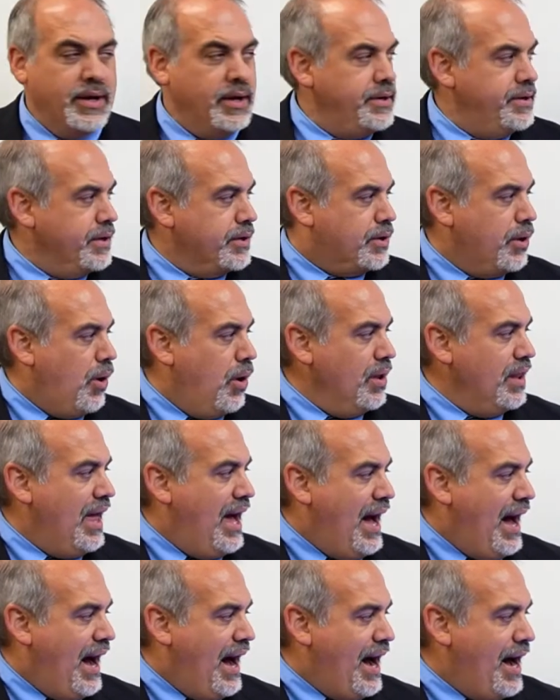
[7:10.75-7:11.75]
Nicole La
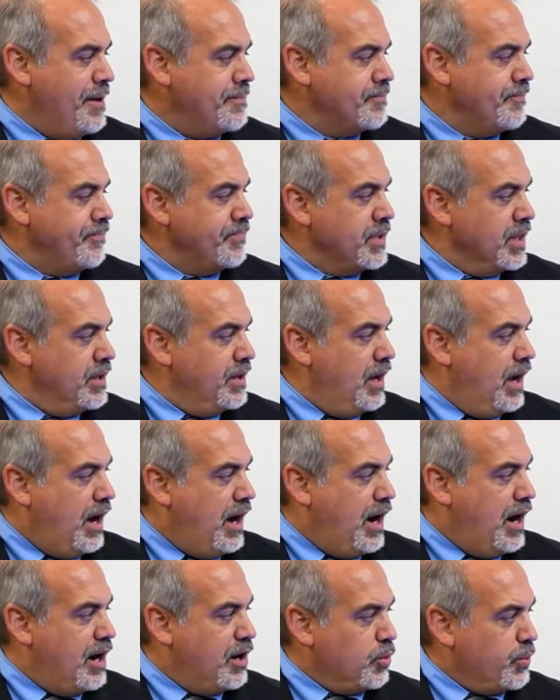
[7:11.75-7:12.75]

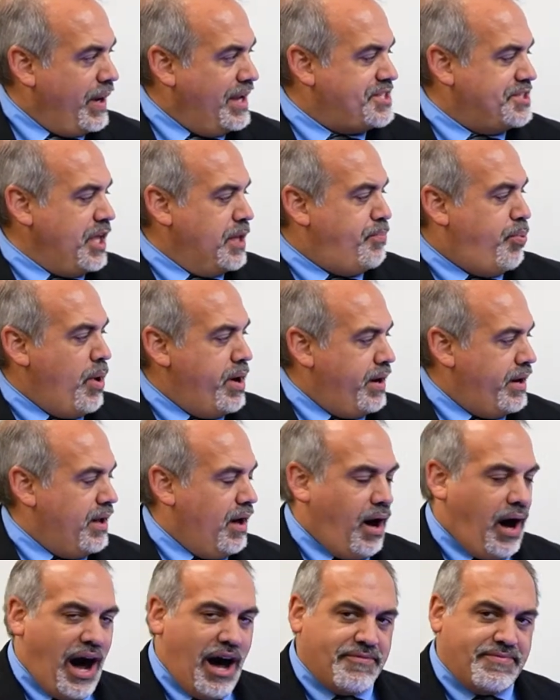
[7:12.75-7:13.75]
Ha, recently appointed to
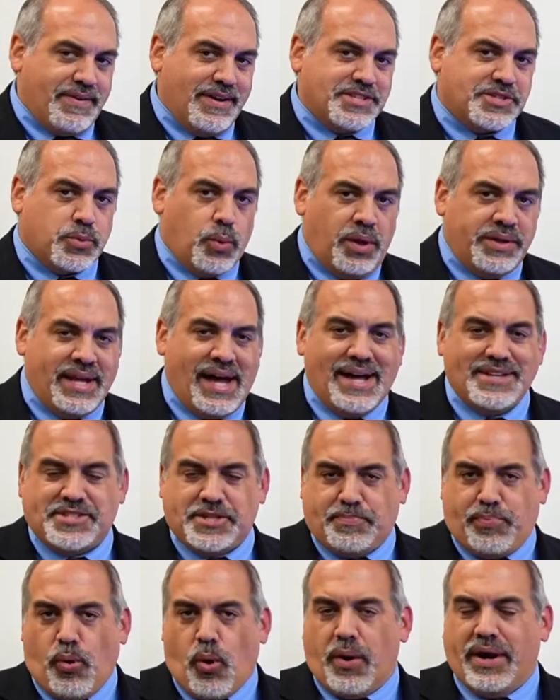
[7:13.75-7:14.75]
office, will not
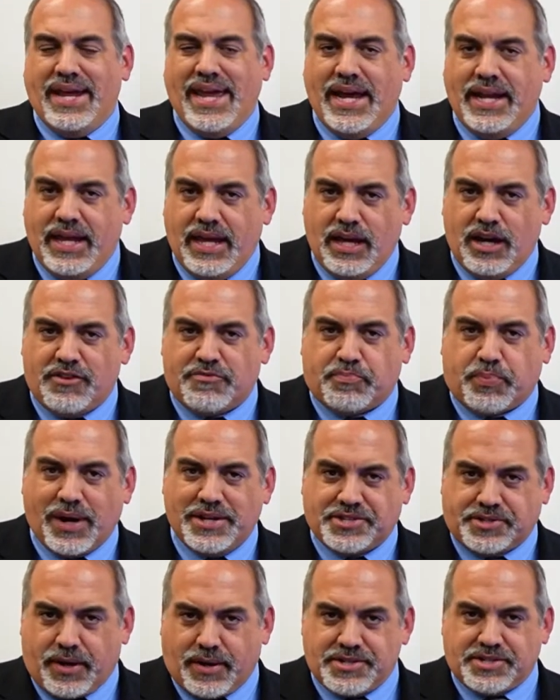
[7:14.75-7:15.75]
support any of
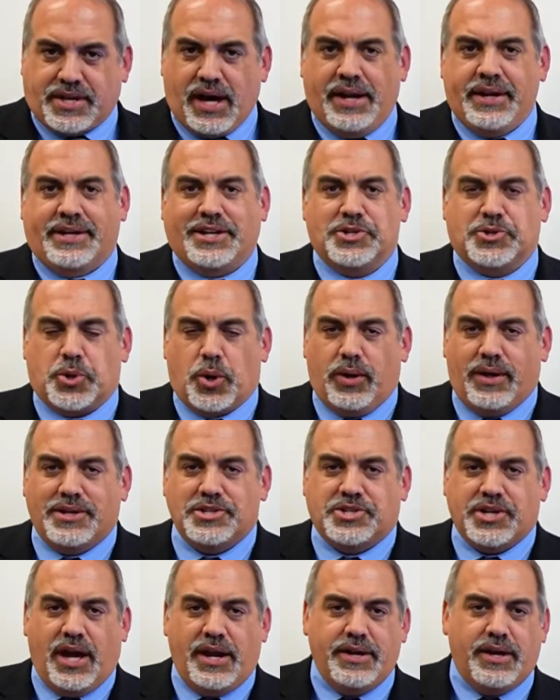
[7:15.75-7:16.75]
Pritzker's gun control
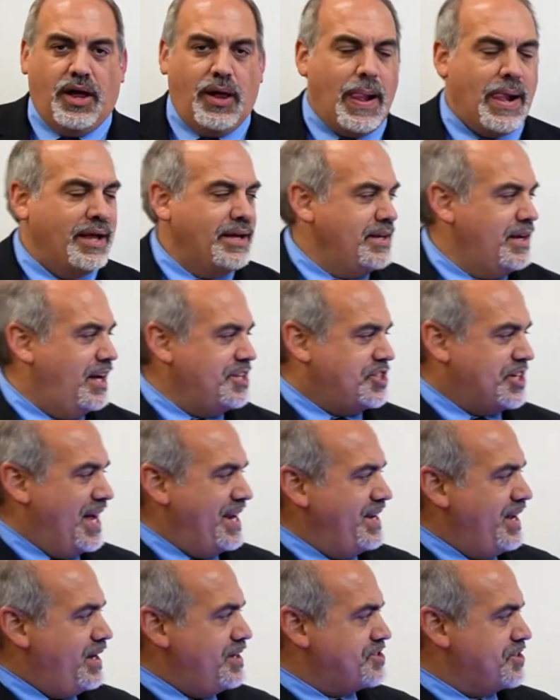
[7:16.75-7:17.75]
agenda,
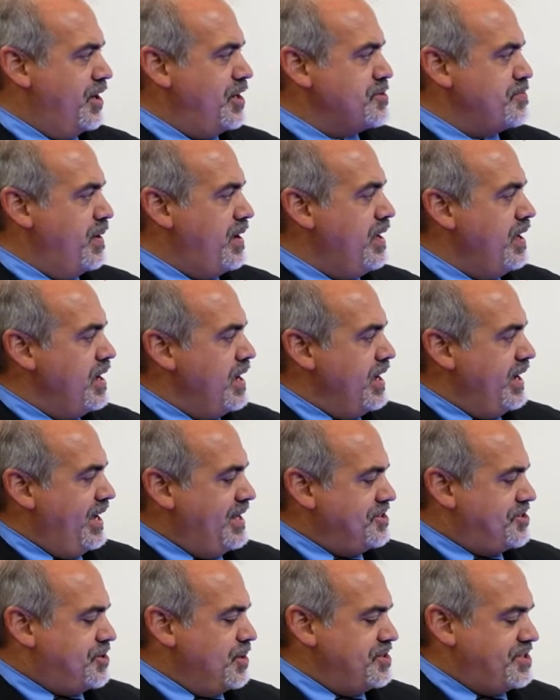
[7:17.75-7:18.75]

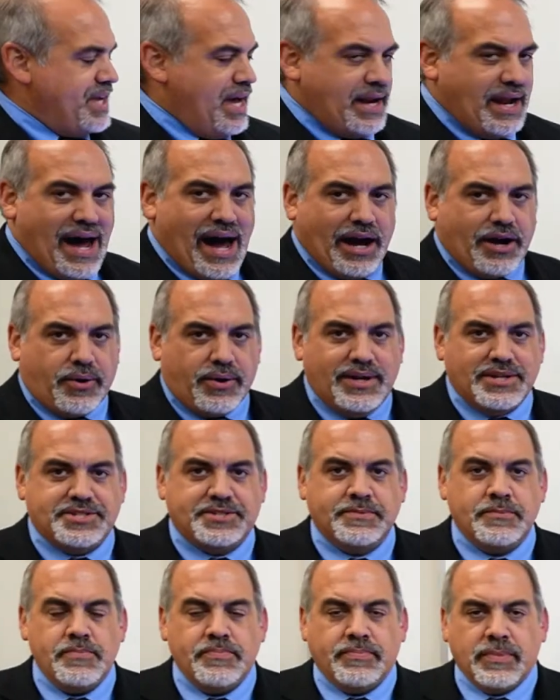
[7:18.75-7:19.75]
and Suzanne
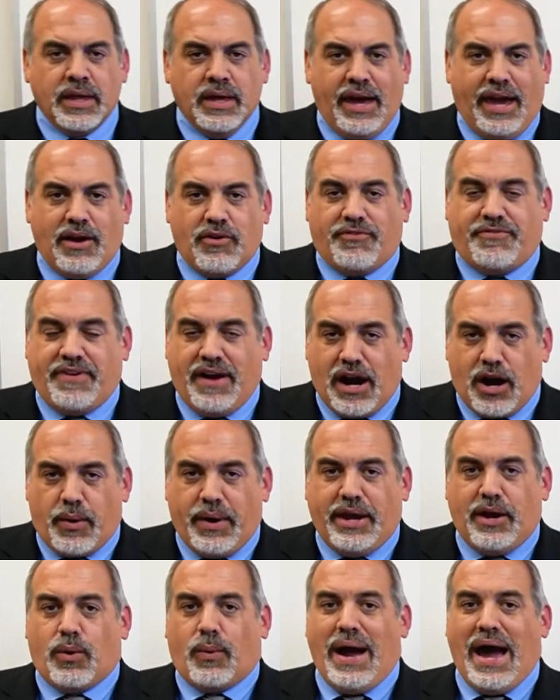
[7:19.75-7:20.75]
Akhras, a
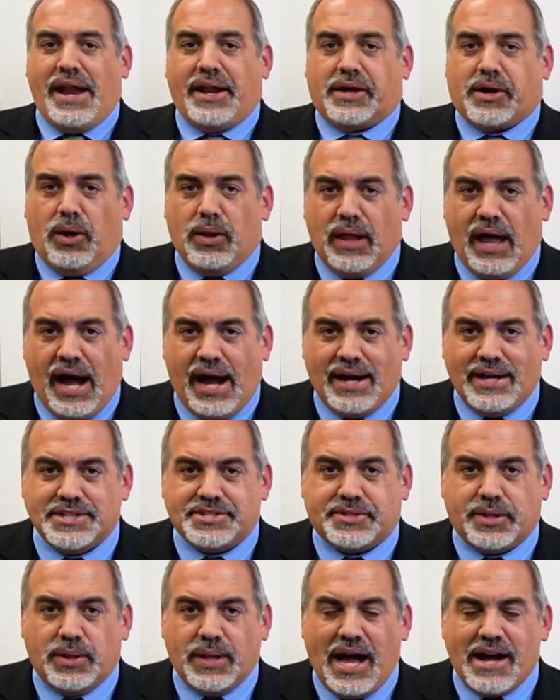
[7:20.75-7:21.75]
very
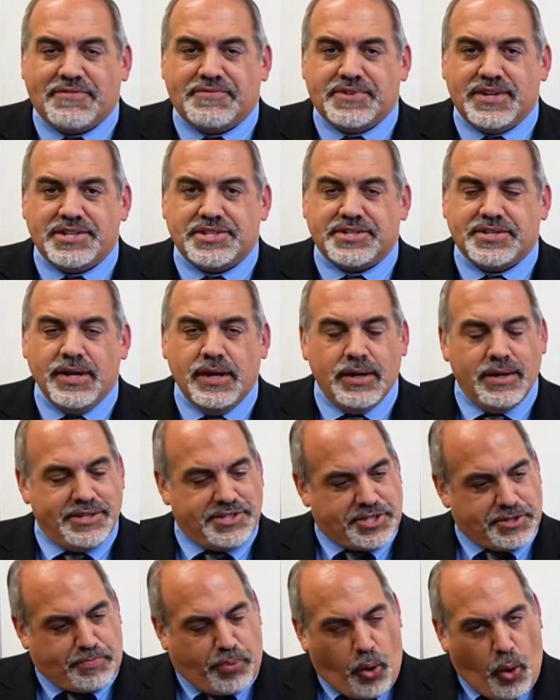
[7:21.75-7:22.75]
radicalized leftist,
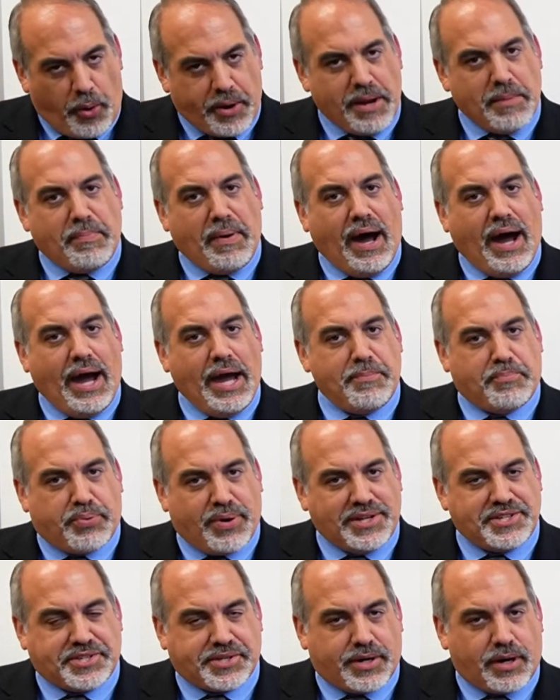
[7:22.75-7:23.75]
supported by
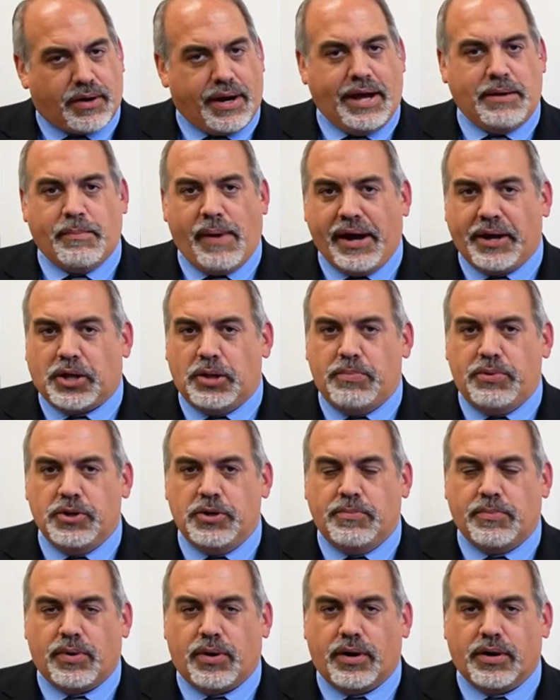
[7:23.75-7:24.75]
Pritzker and Michael
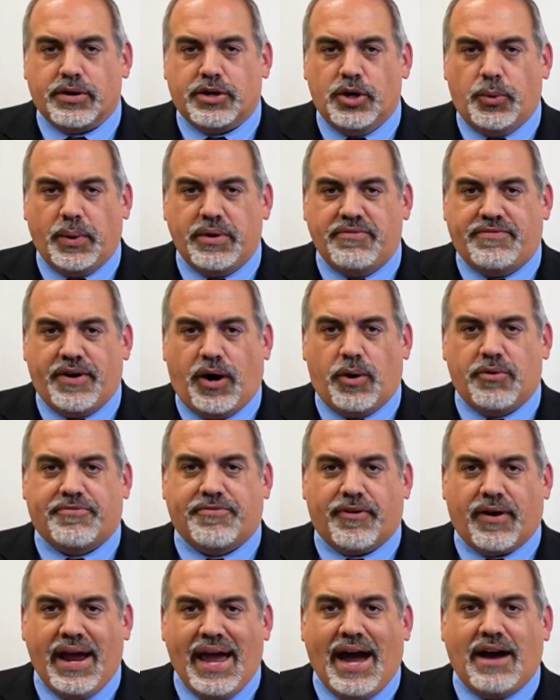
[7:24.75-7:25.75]
Bloomberg, who would vote
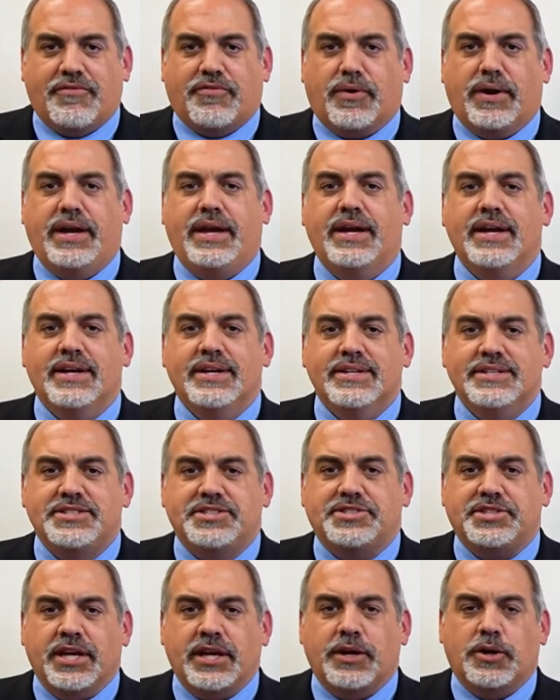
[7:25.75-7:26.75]
for every
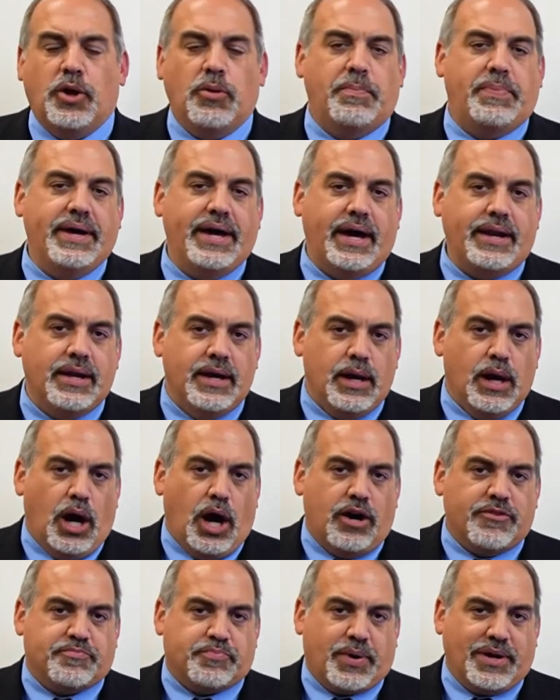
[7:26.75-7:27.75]
single bit
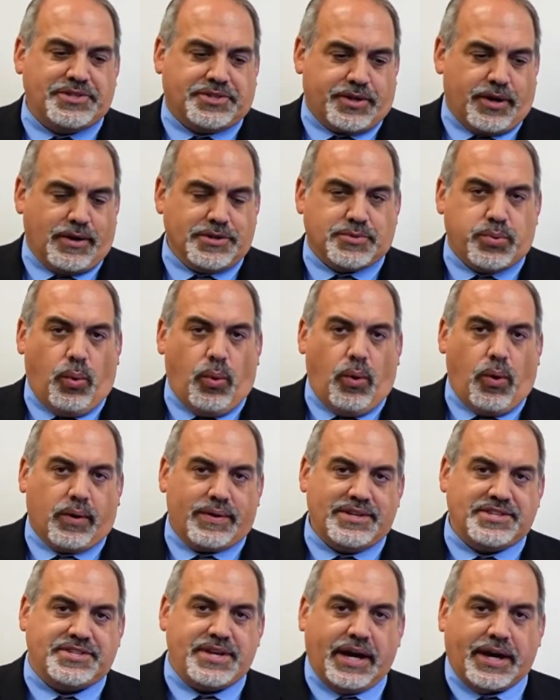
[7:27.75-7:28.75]
of Pritzker's war on
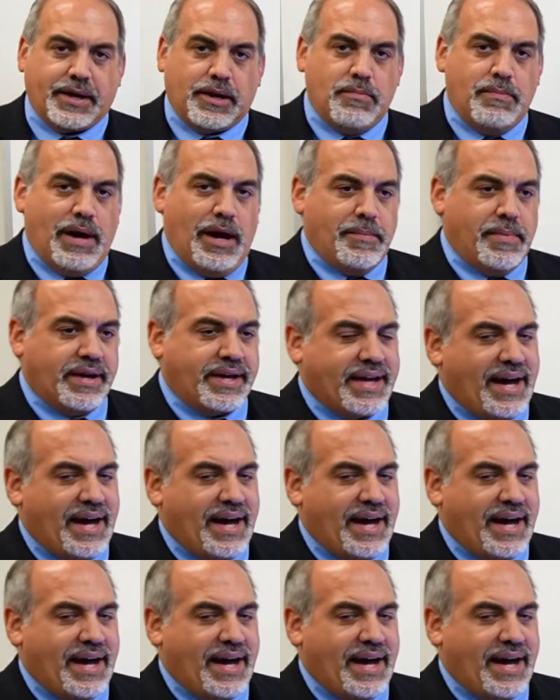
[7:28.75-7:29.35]
the Second Amendment.